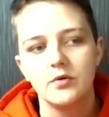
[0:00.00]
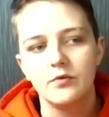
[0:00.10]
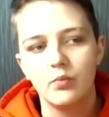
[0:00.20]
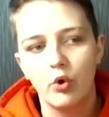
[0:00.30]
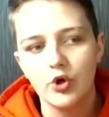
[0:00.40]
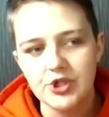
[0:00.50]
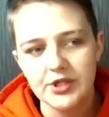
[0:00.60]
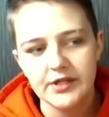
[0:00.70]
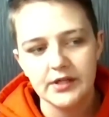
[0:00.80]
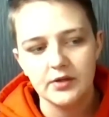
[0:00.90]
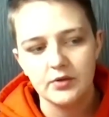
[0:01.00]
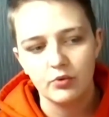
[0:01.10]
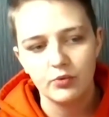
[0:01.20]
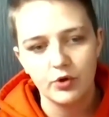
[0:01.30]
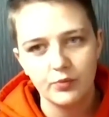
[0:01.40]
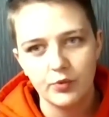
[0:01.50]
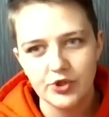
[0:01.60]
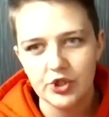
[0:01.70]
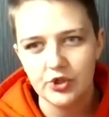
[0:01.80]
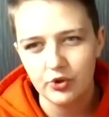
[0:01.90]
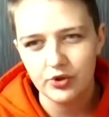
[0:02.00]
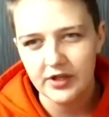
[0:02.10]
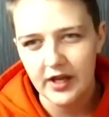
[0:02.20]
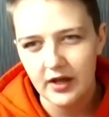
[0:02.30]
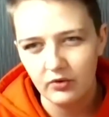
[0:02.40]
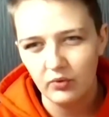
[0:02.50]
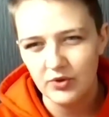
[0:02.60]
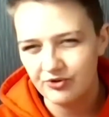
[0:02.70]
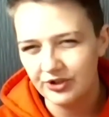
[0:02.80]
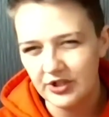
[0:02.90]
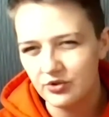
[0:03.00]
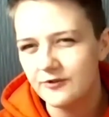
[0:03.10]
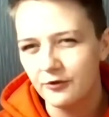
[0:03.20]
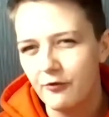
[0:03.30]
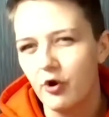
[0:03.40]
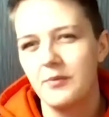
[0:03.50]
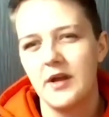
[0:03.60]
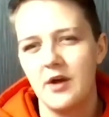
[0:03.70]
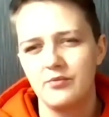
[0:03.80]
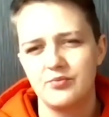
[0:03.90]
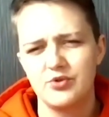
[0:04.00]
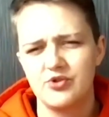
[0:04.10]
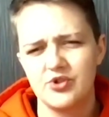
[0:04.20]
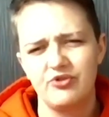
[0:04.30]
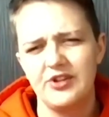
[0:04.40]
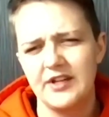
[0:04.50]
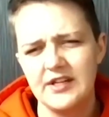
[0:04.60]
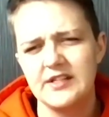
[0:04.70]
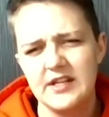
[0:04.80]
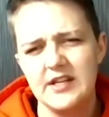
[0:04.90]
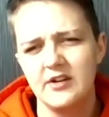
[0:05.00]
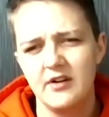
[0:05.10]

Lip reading: what she could tell was really useful for me, and was just really nice to hear.